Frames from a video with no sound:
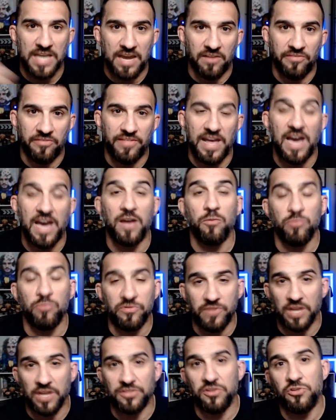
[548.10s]
of that,
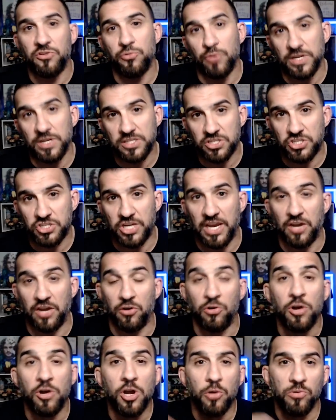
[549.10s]
we've got the Twitch
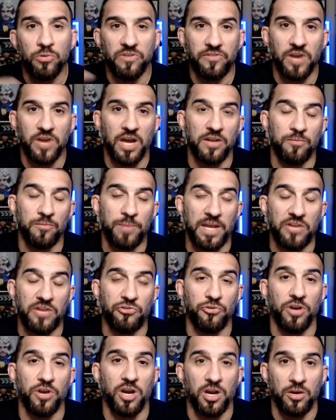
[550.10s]
channel, we've got
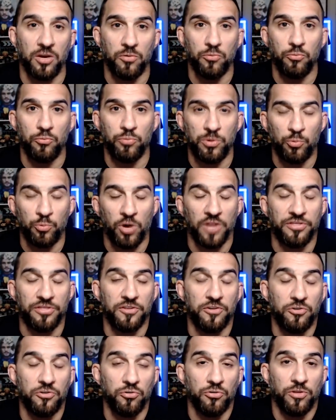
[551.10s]
Patreon. We want
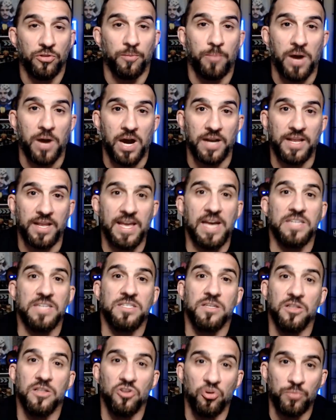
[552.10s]
to do the
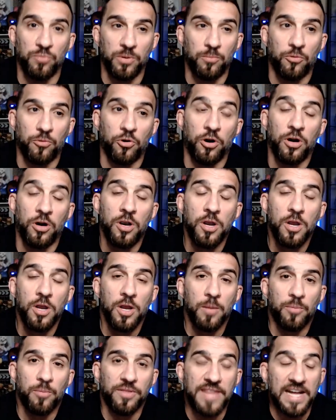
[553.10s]
podcast a little bit more.
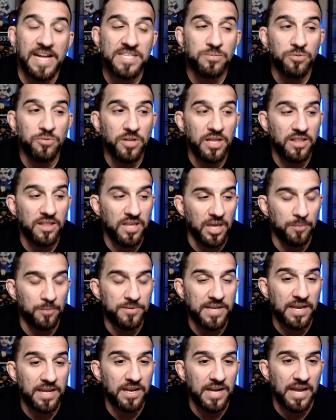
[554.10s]
But that's really the
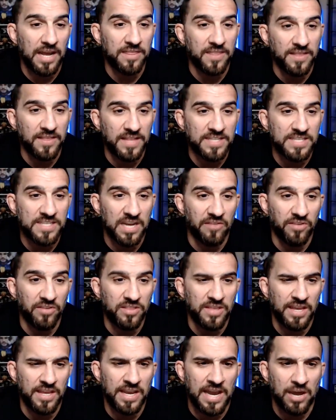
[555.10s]
update. I think that's
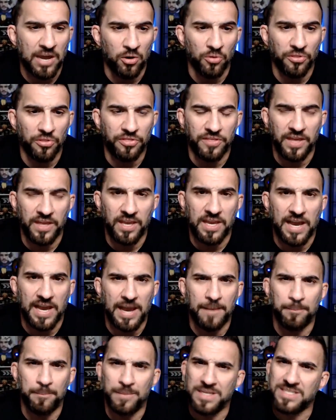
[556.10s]
everything. I don't think
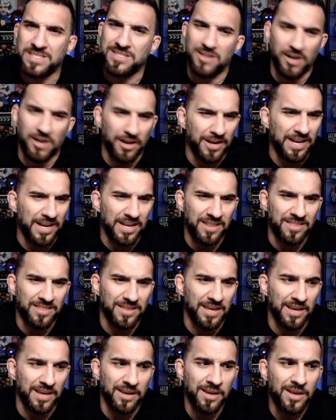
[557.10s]
I missed on
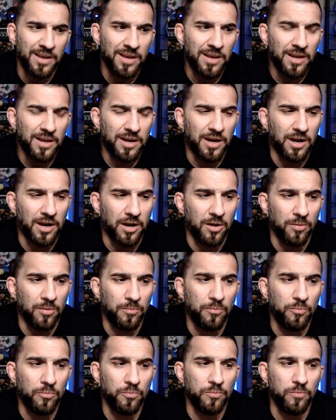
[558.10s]
anything.
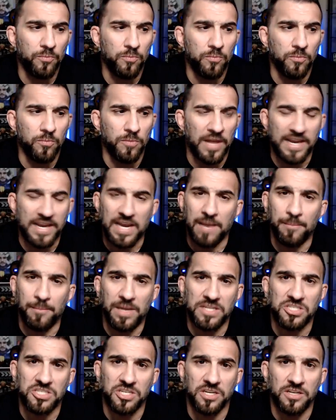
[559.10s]
Um, like I
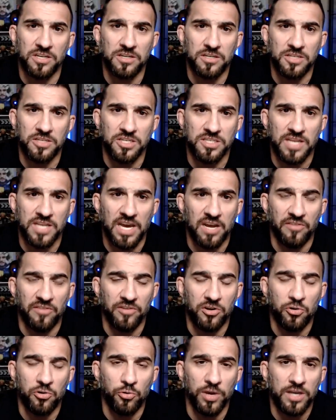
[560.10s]
mentioned, just kind of
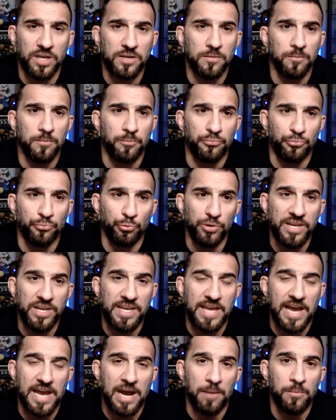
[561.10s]
a quick
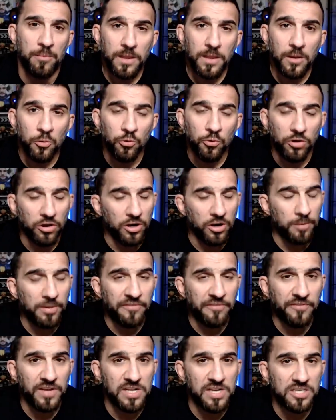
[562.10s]
recap. We're going to be
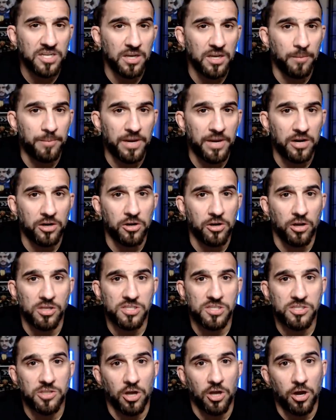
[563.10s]
finishing a Better Call
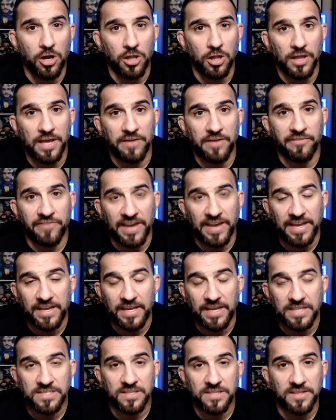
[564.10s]
Saul and
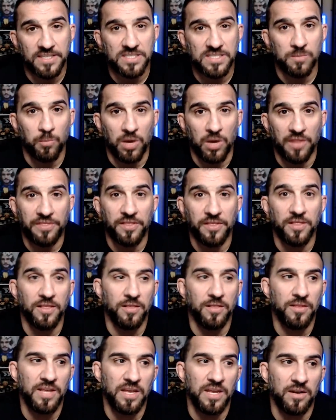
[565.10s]
Vikings this month.
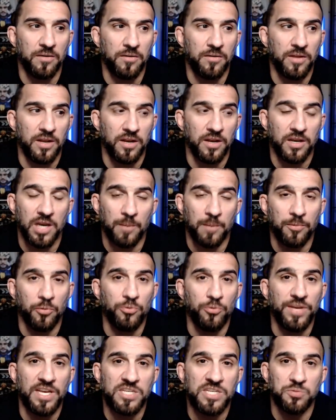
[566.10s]
In in a couple
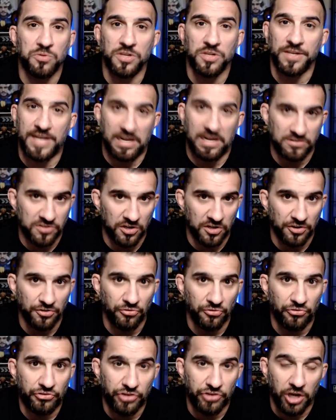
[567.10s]
weeks, we'll announce our
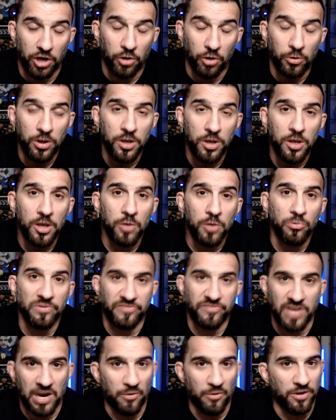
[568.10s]
new show.
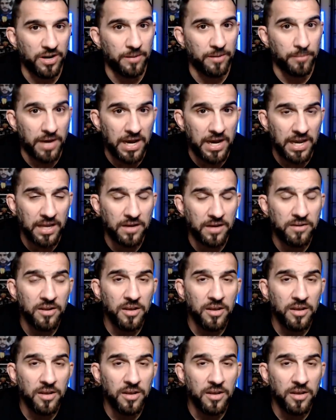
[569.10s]
We've got one in mind.